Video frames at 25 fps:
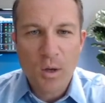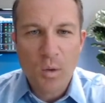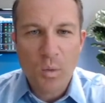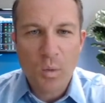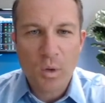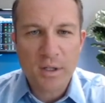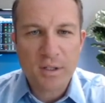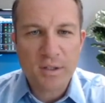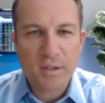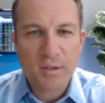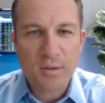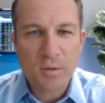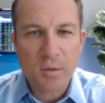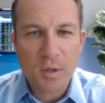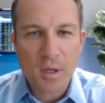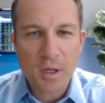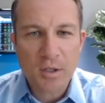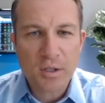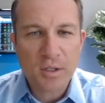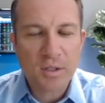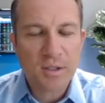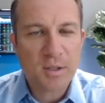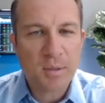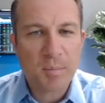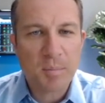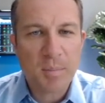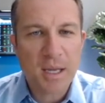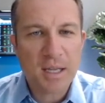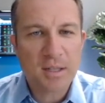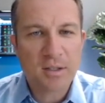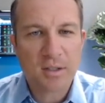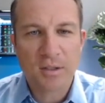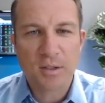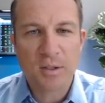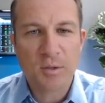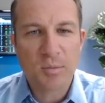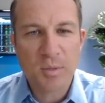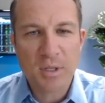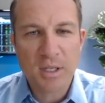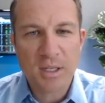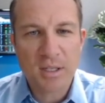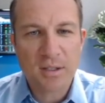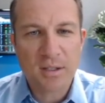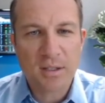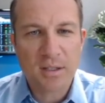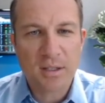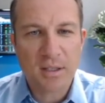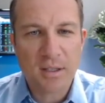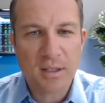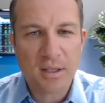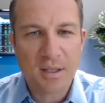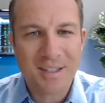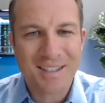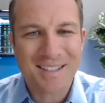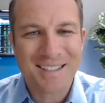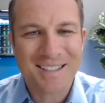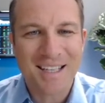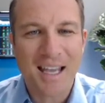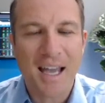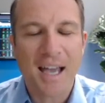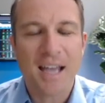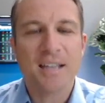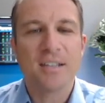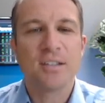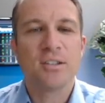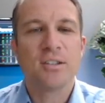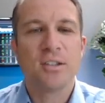What's just amazing to me is the size